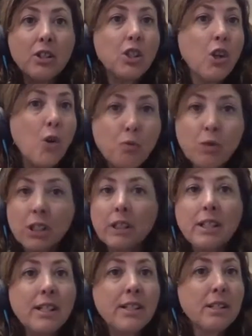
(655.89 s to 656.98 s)
You don't really
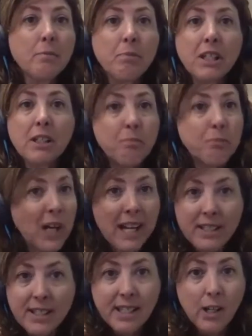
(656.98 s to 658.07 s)
need to be
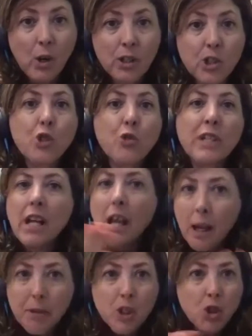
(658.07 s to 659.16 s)
practicing on the street.
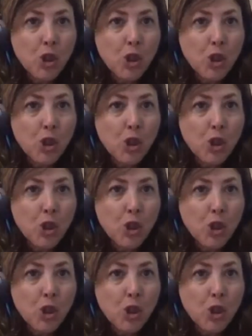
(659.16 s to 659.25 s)
I mean,